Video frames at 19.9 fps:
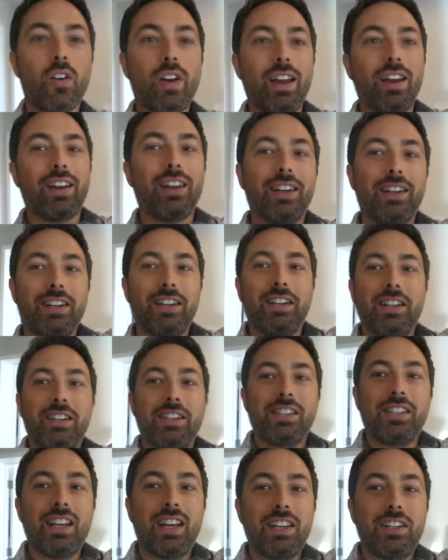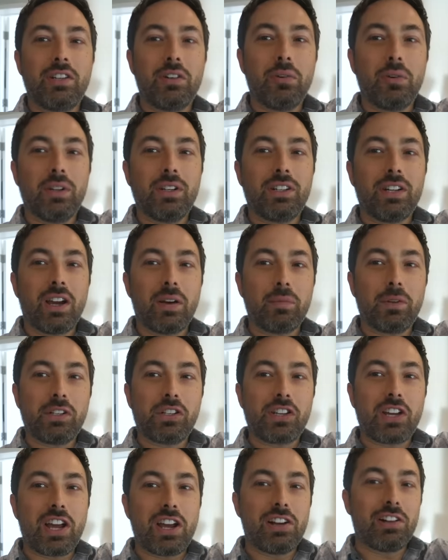Okay, it is day two and time to
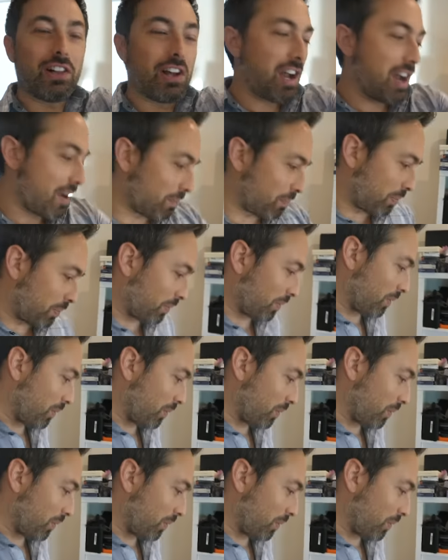scale up.